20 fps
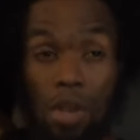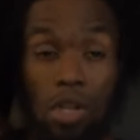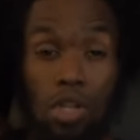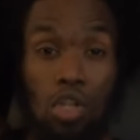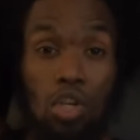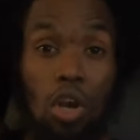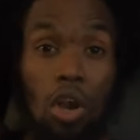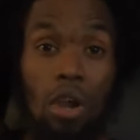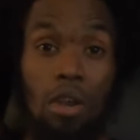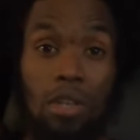a
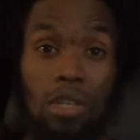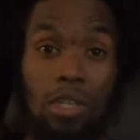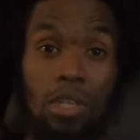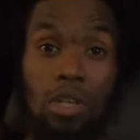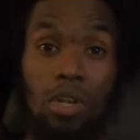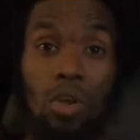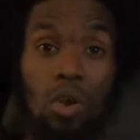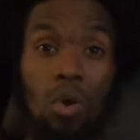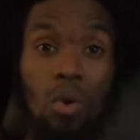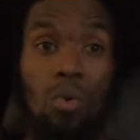chart
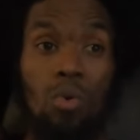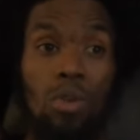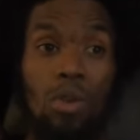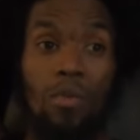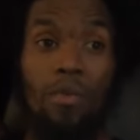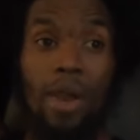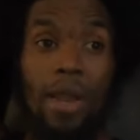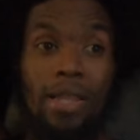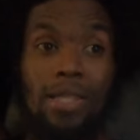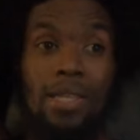to know
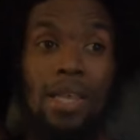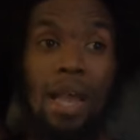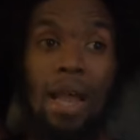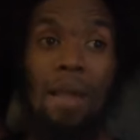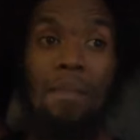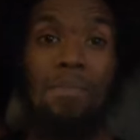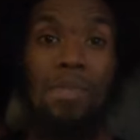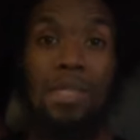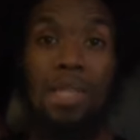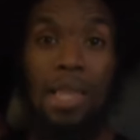the right
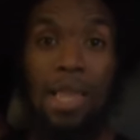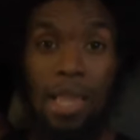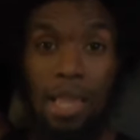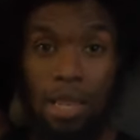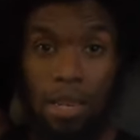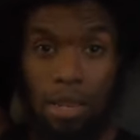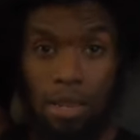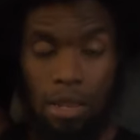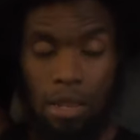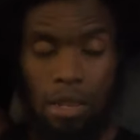times to
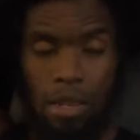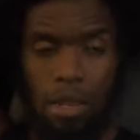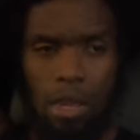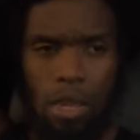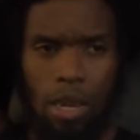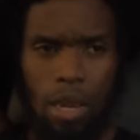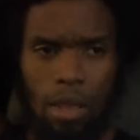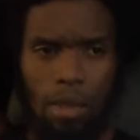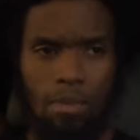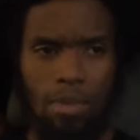eat
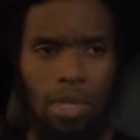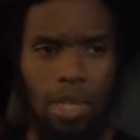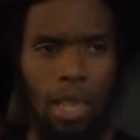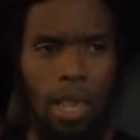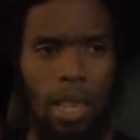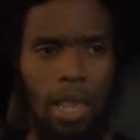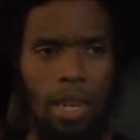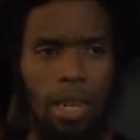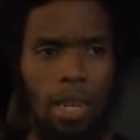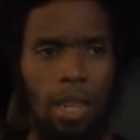you know what I'm
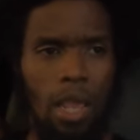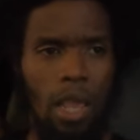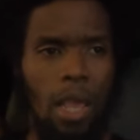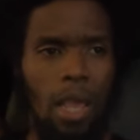saying?